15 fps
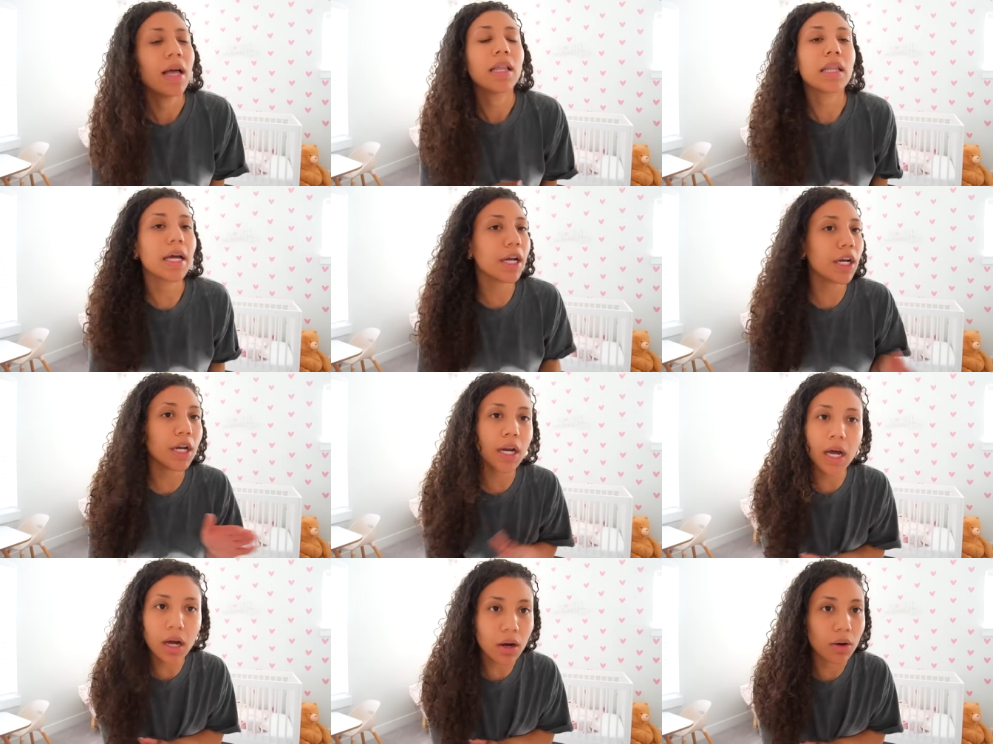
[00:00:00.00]
Like,
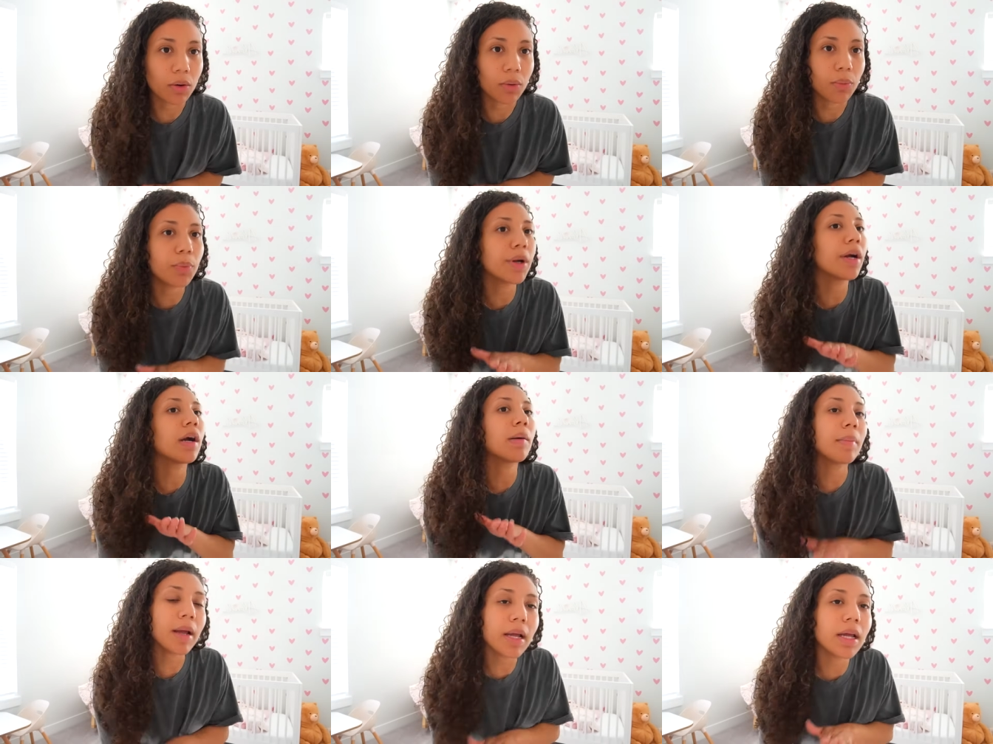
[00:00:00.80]
no, we
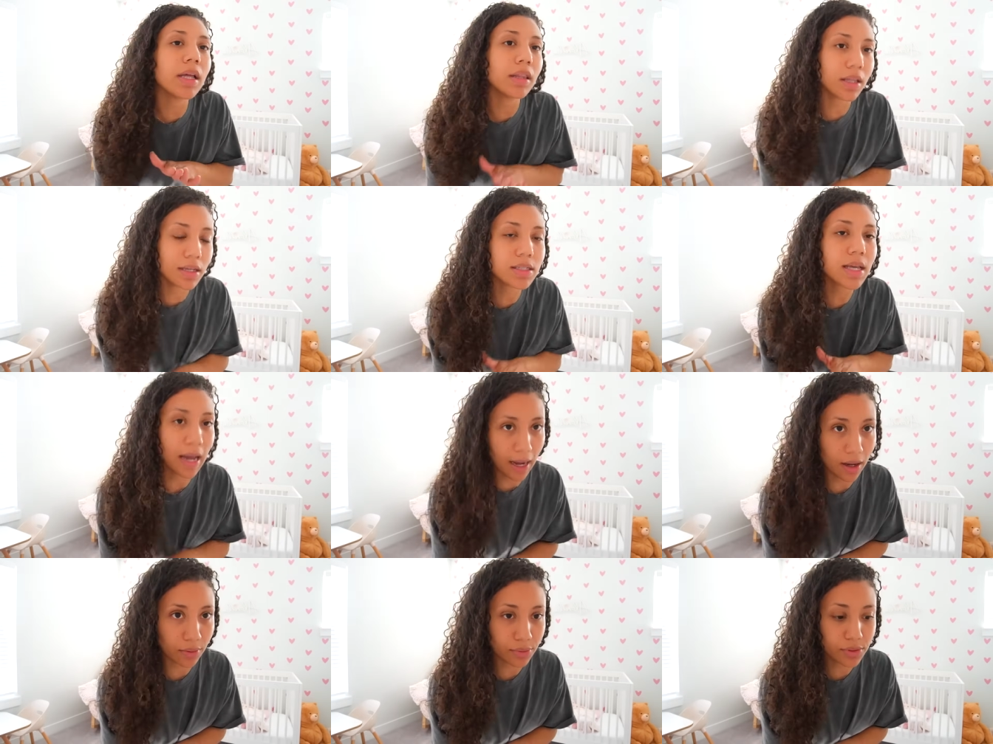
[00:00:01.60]
are making this
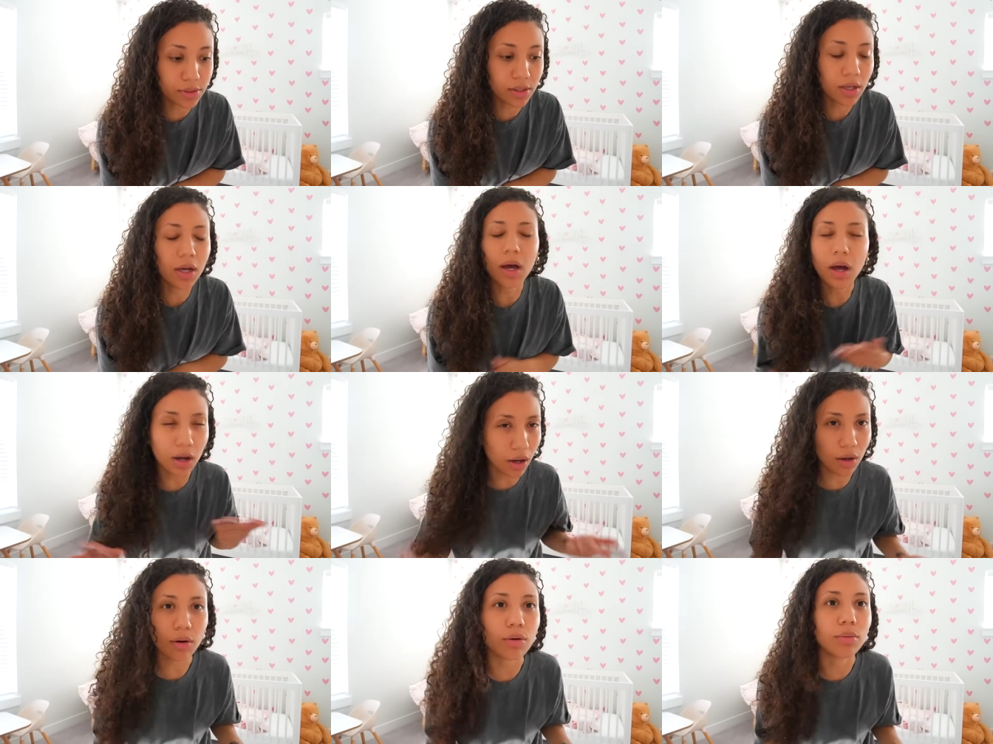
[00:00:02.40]
house a
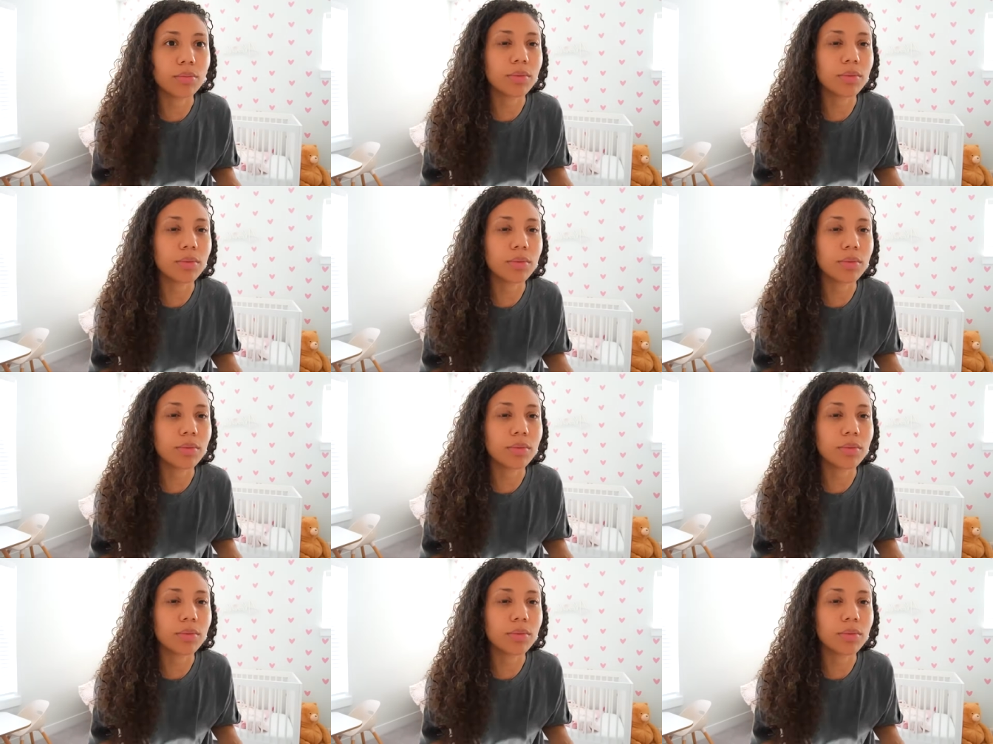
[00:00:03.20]
home.